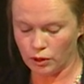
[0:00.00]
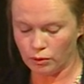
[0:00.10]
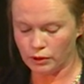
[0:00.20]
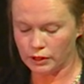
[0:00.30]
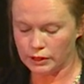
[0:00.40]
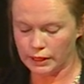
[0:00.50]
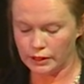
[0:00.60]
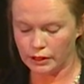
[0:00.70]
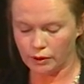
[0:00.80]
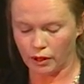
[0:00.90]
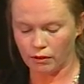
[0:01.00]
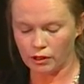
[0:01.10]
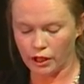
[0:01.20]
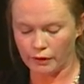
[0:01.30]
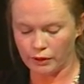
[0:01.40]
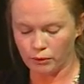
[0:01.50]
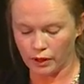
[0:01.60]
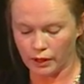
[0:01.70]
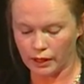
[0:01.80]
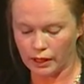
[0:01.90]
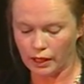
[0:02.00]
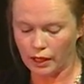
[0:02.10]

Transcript: we'll continue our ongoing work